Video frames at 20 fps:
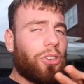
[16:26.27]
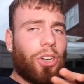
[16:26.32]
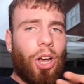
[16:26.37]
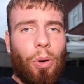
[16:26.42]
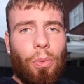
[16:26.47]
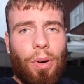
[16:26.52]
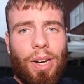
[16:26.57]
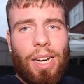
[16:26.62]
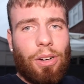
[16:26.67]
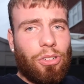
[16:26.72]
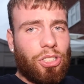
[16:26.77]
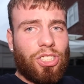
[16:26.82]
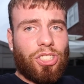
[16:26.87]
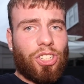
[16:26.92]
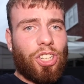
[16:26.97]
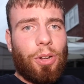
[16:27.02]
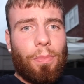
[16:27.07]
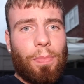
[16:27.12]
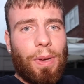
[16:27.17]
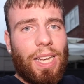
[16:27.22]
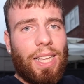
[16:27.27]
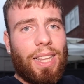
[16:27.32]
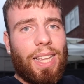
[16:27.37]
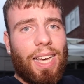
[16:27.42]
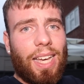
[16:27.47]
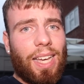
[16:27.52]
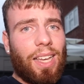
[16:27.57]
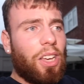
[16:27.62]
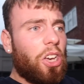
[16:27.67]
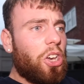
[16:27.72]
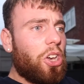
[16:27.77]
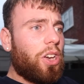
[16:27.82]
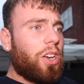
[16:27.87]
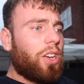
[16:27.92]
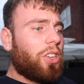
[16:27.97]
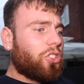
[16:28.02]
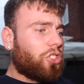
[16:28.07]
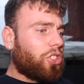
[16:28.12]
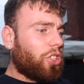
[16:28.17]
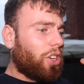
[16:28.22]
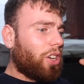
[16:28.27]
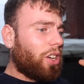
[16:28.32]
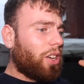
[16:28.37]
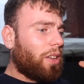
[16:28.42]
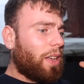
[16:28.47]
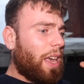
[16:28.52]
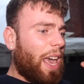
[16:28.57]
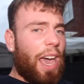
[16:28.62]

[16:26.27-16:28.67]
No one else is going to be there to